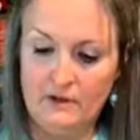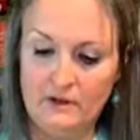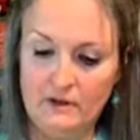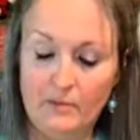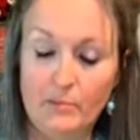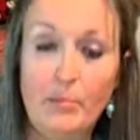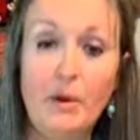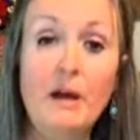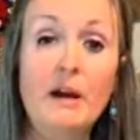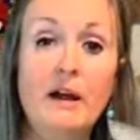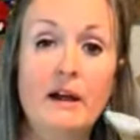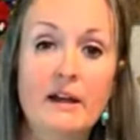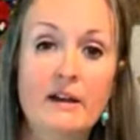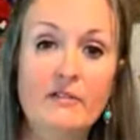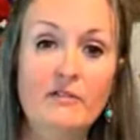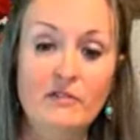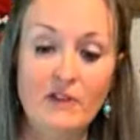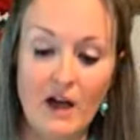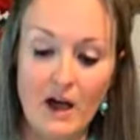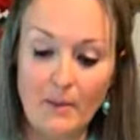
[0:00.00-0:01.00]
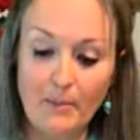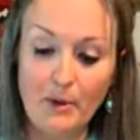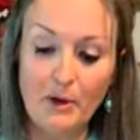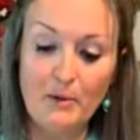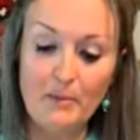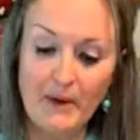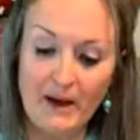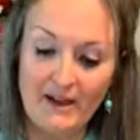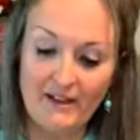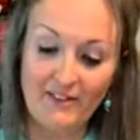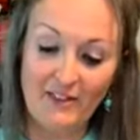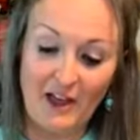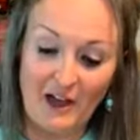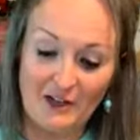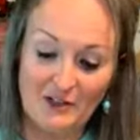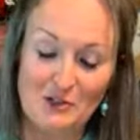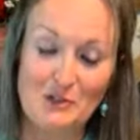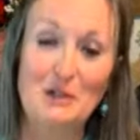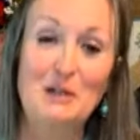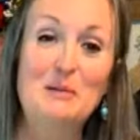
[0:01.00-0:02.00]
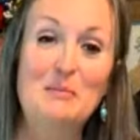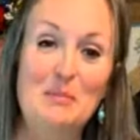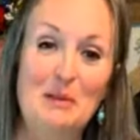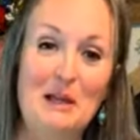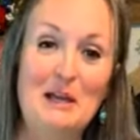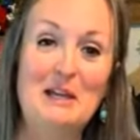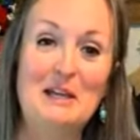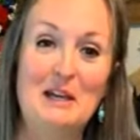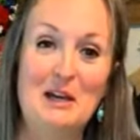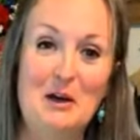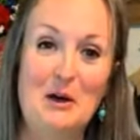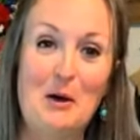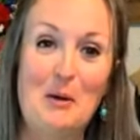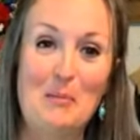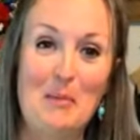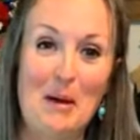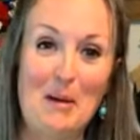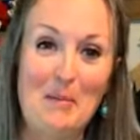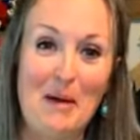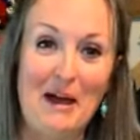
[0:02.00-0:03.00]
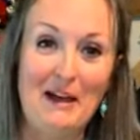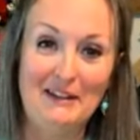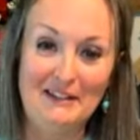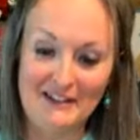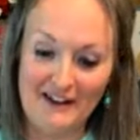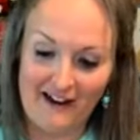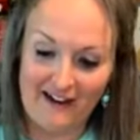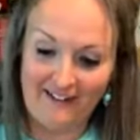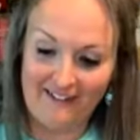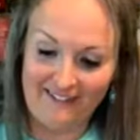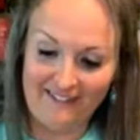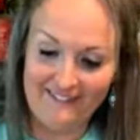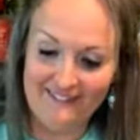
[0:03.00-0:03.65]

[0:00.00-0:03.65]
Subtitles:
But I have not put my electric blanket on my bed yet.